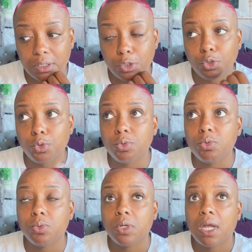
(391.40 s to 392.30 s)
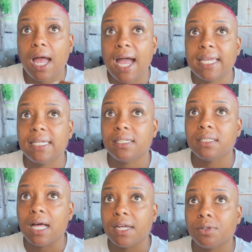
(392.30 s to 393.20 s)
I get a
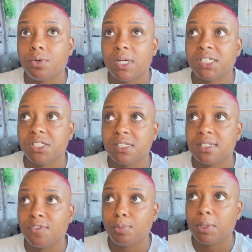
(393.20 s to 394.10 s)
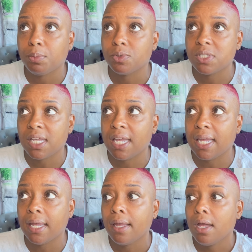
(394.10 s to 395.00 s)
lot of questions of people
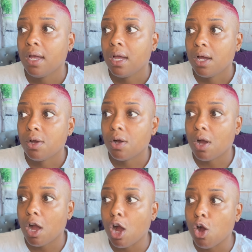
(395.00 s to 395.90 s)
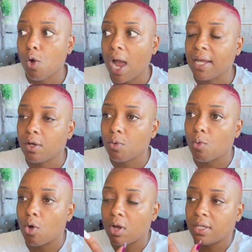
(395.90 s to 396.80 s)
saying, oh, I don't
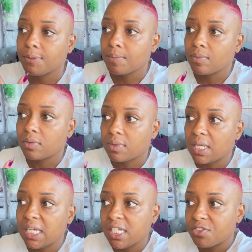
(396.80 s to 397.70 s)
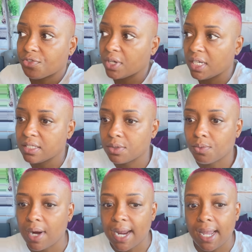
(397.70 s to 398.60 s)
want his friends
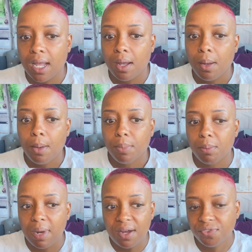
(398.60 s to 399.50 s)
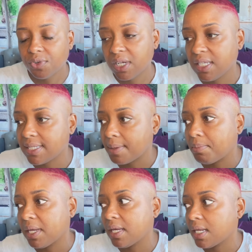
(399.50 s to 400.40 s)
around, but my friends are
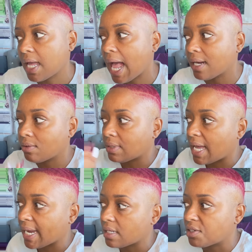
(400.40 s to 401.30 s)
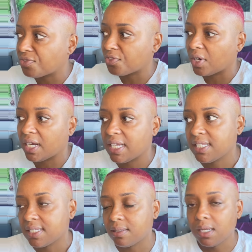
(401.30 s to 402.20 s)
better. I don't like her
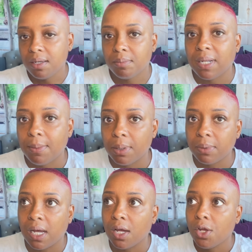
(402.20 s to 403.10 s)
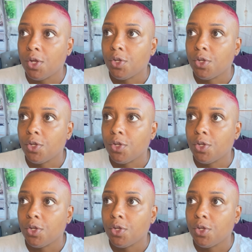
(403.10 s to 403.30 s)
friends and blah, blah, blah.